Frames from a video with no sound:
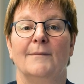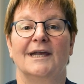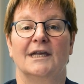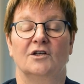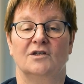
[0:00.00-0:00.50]

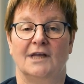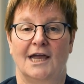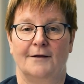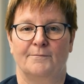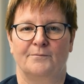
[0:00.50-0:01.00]
making
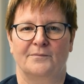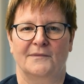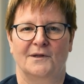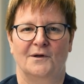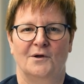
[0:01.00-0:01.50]
today.
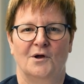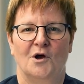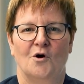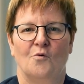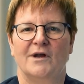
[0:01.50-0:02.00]

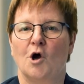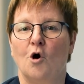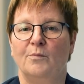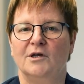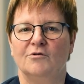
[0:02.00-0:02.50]
We
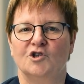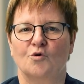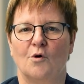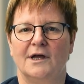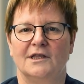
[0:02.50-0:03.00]
hope you
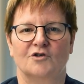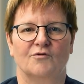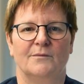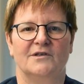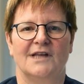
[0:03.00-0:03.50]
enjoy the
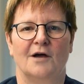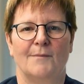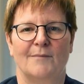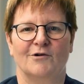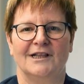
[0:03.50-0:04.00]
trips
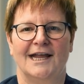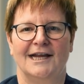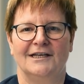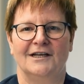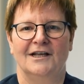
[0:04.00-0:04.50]
down memory
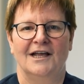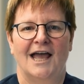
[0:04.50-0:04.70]
lane